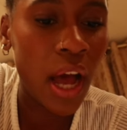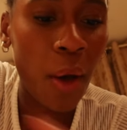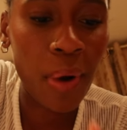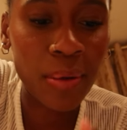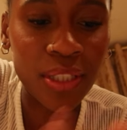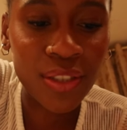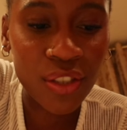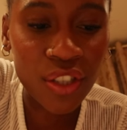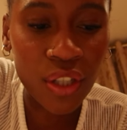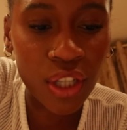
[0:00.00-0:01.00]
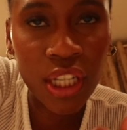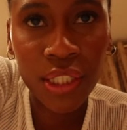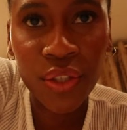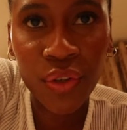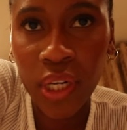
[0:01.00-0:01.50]
I'll probably just
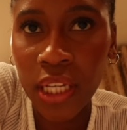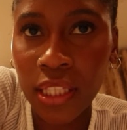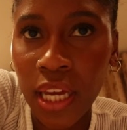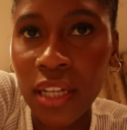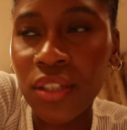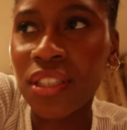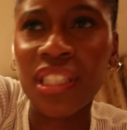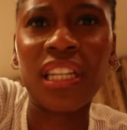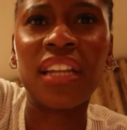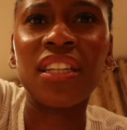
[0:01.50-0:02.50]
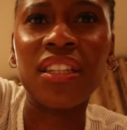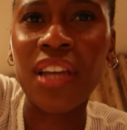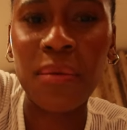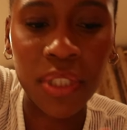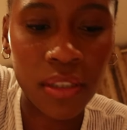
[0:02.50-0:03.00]
continue reading that because it's like 10
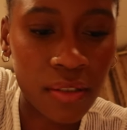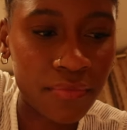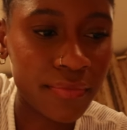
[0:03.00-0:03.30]
chapters.